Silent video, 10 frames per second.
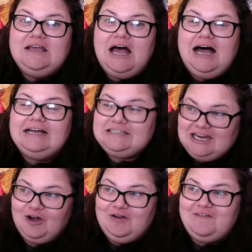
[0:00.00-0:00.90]
uh,
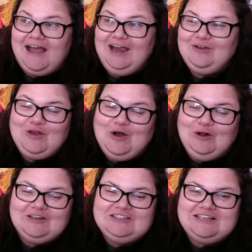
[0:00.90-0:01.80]
terrifying, like
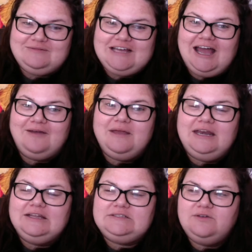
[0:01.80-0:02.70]
all at the same time. And
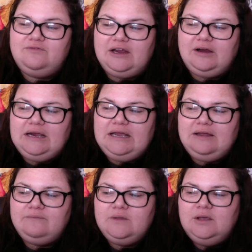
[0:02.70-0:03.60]
it's
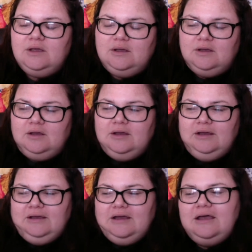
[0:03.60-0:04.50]
very
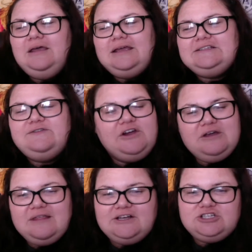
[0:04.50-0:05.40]
it's very
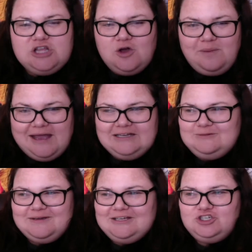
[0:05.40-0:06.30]
like slow pace
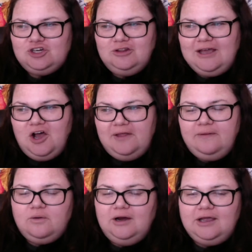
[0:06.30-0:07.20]
because you're like on the
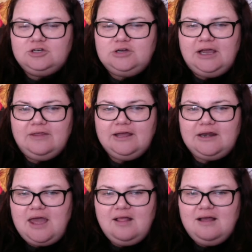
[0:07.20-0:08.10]
Oregon Trail. Like
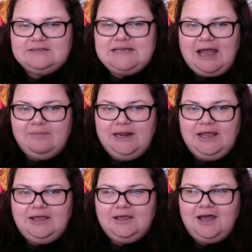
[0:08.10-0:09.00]
not a lot's
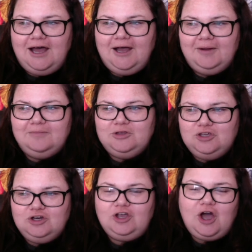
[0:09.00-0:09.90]
happening. Um,
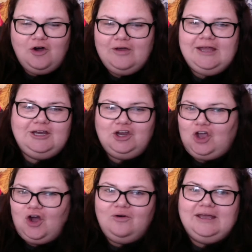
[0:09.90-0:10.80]
you're going, you're
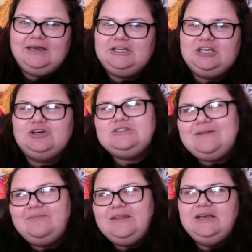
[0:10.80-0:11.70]
going. You know
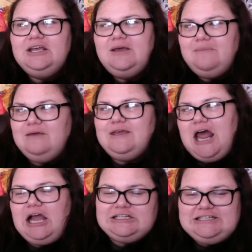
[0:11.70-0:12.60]
something. Maybe an ox